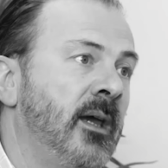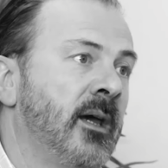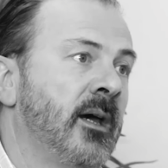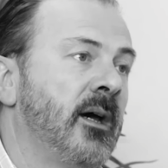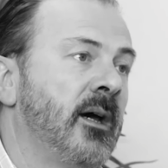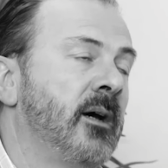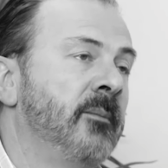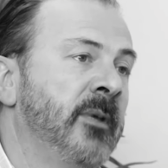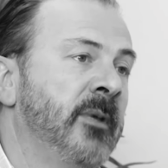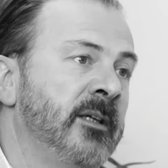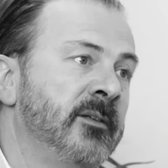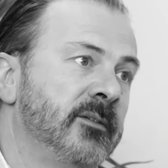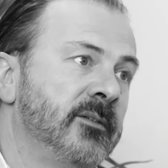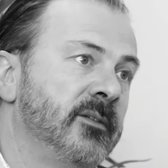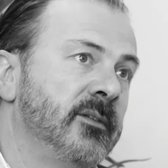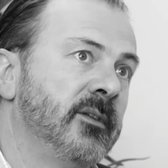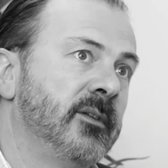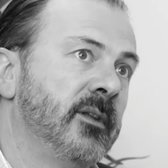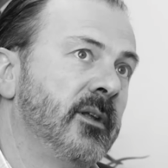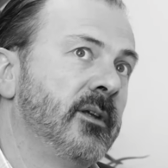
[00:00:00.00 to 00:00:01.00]
Yeah, I
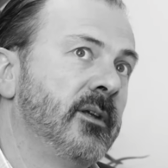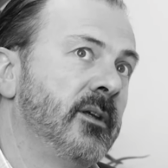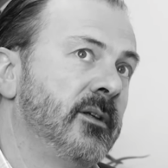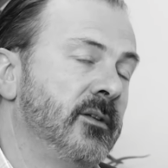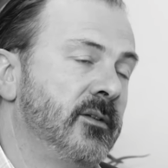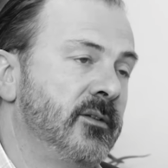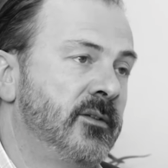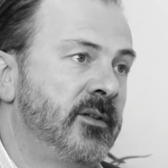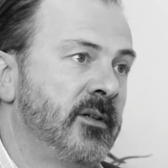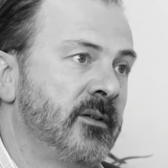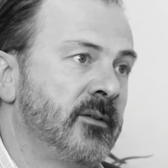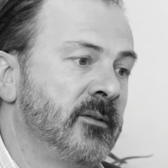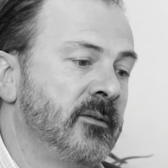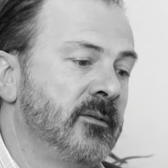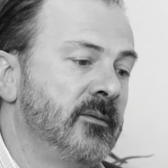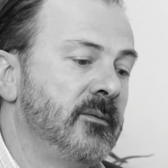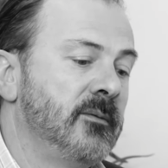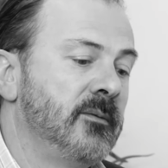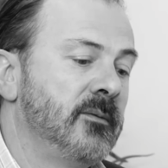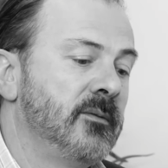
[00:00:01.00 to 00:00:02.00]
mean,
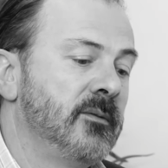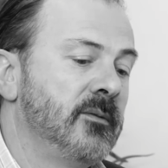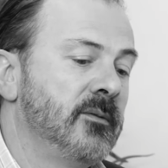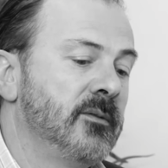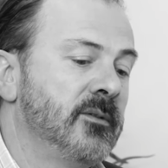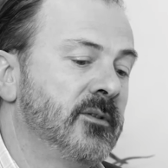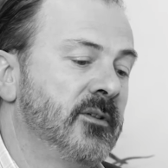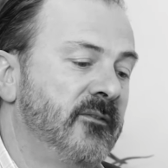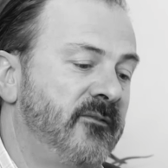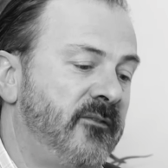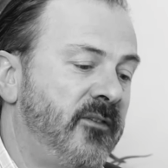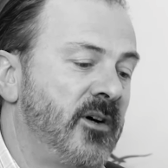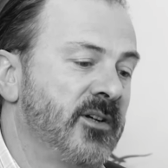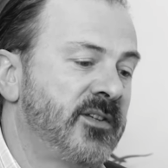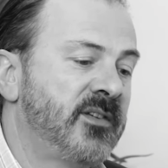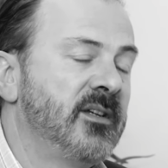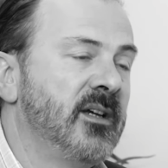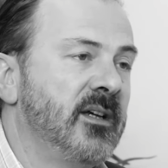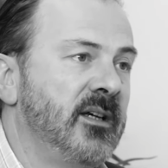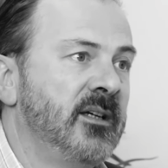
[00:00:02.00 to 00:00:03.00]
to to
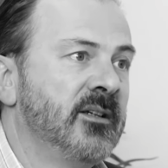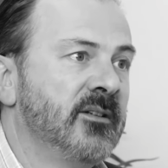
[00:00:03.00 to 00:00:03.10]
foster